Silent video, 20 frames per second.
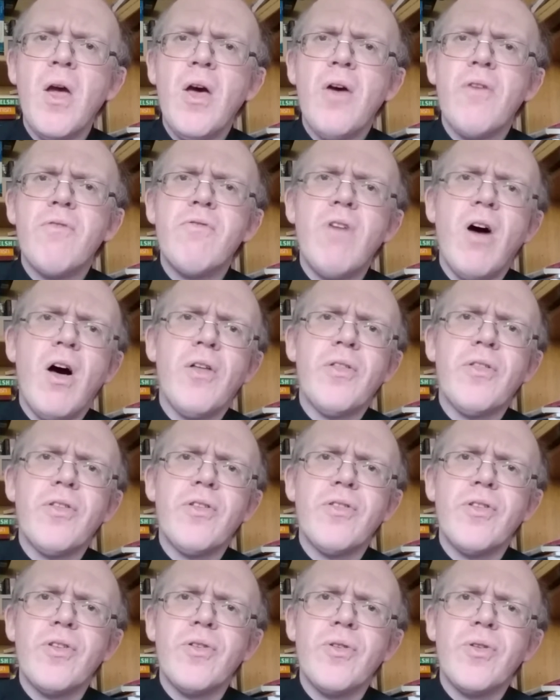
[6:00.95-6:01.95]
Rather
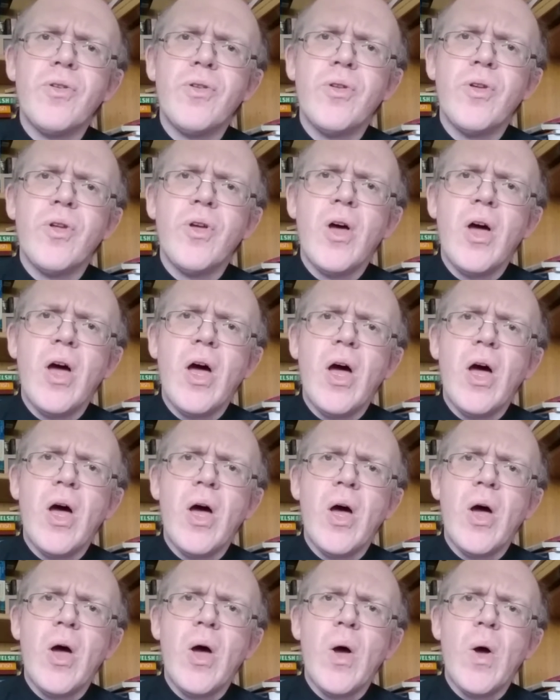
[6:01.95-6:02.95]
than
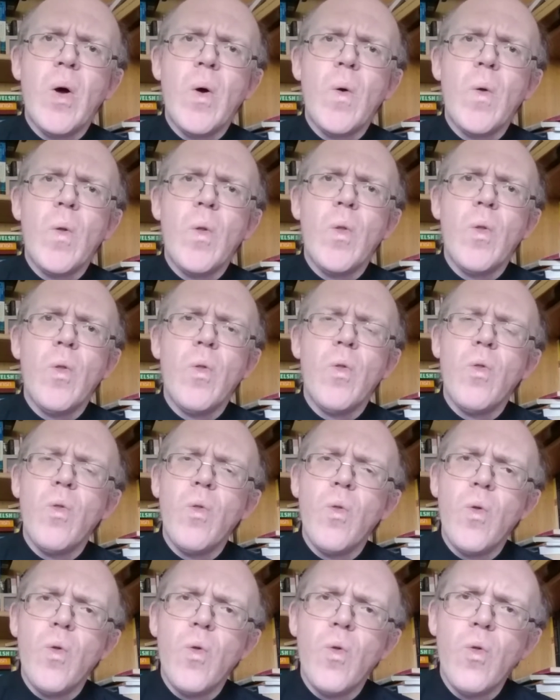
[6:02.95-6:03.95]
the
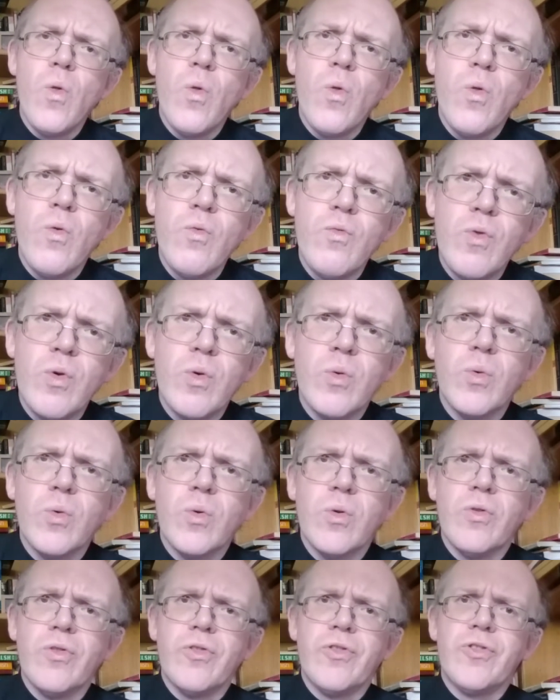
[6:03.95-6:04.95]

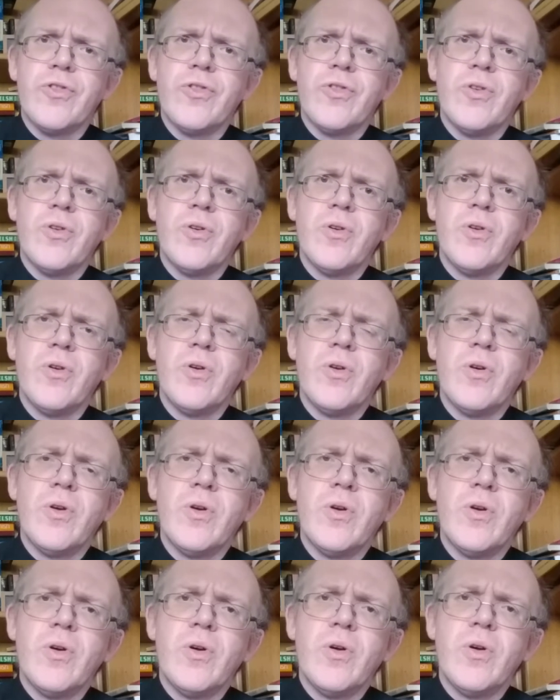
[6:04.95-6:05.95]
rules
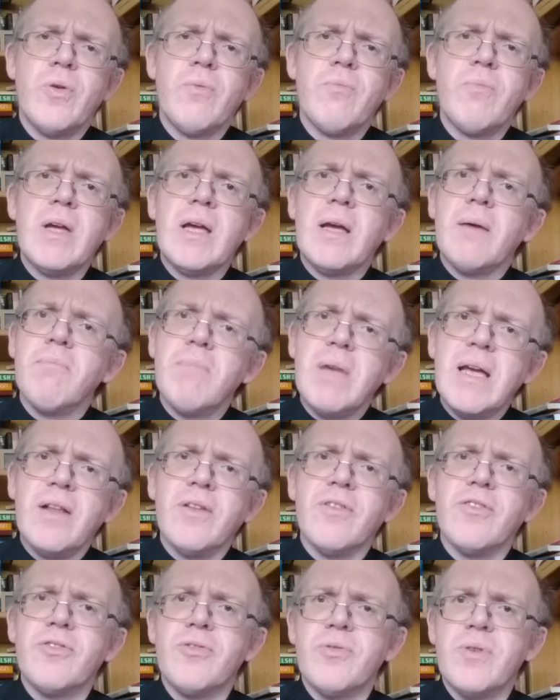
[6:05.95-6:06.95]
being a
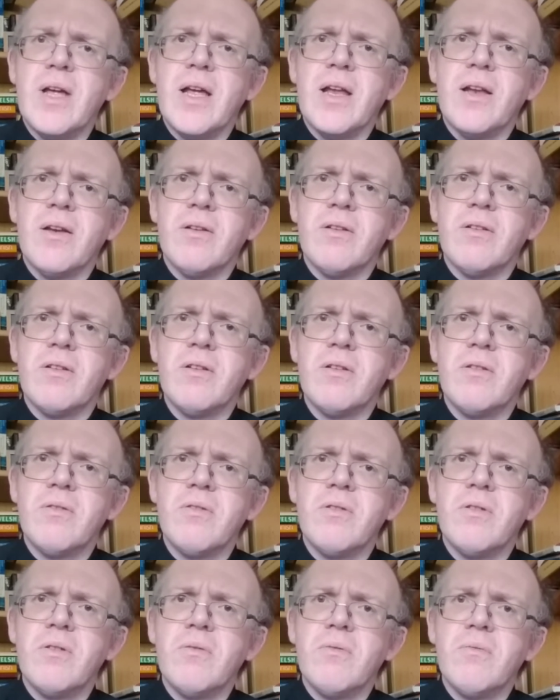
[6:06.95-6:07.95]
means to an end,
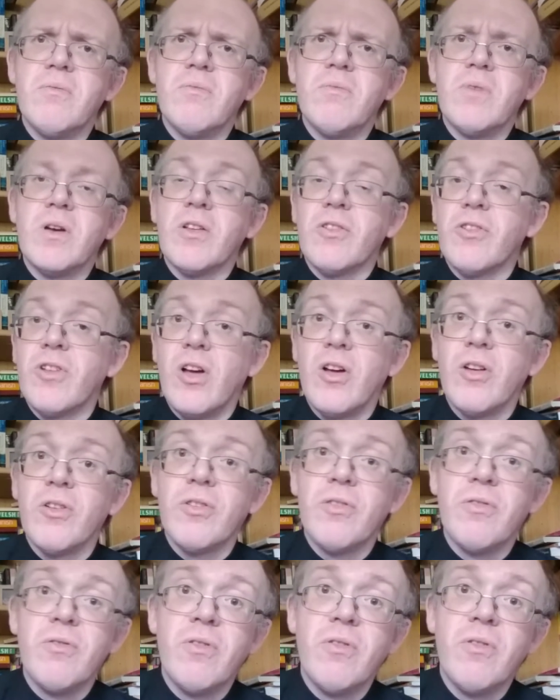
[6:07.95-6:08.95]
we can
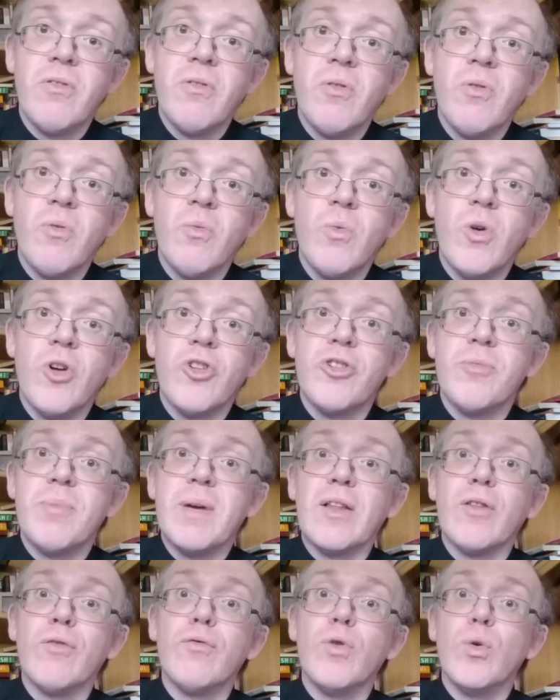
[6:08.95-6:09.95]
start
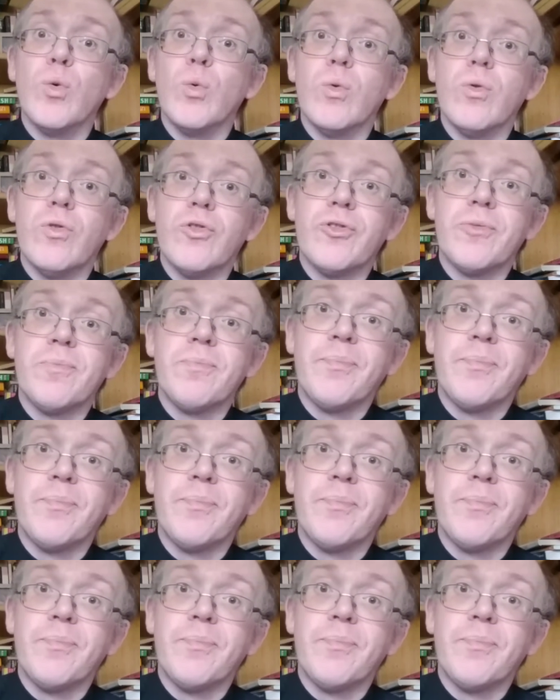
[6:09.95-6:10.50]
worshipping the rules.